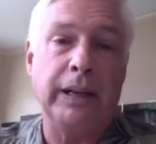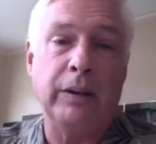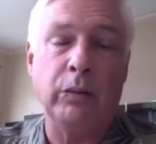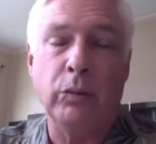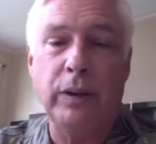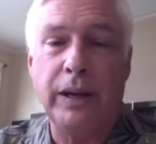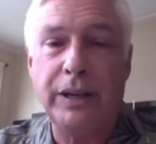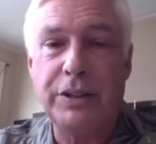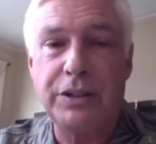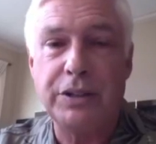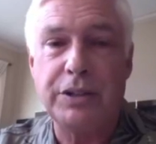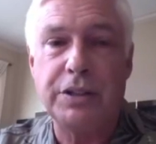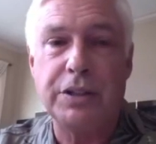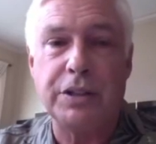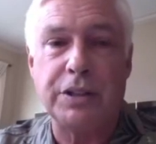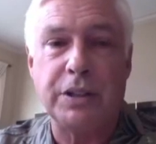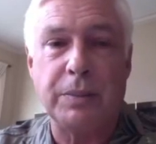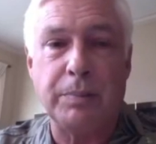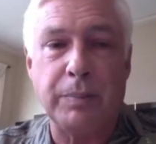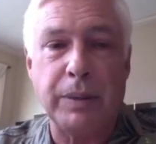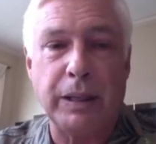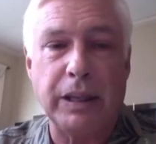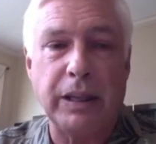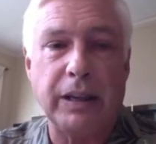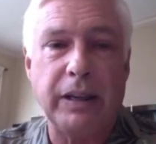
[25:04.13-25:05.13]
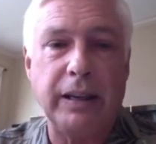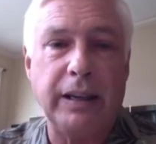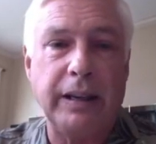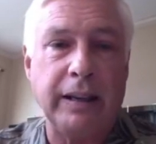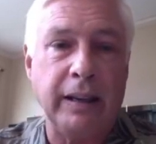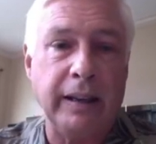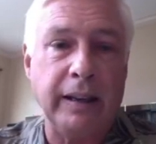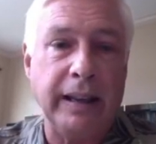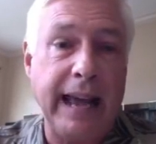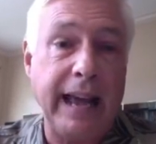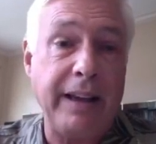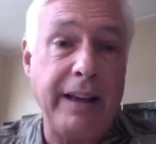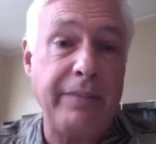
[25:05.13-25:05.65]
and Regis's ability to
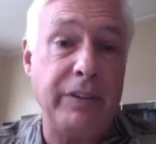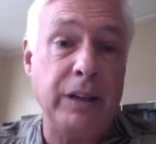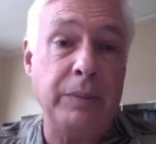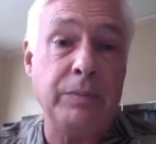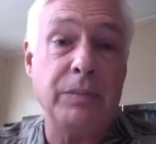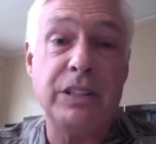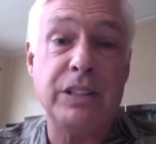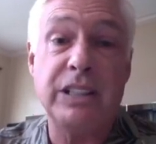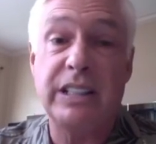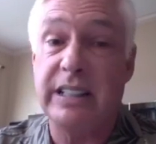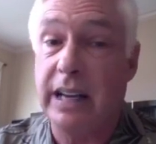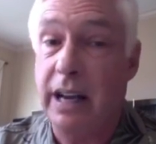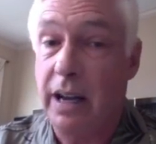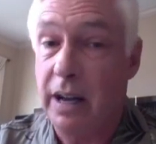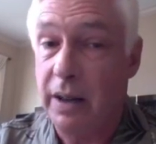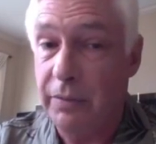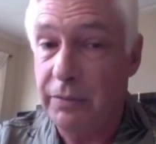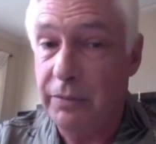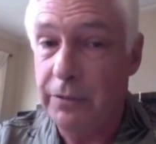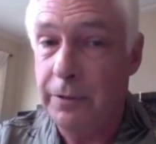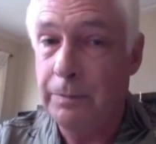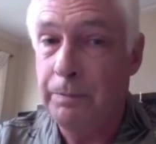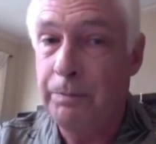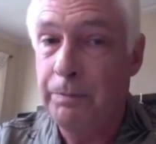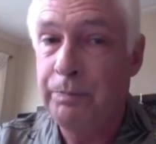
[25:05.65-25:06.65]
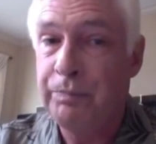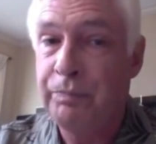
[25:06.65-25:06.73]
laugh at himself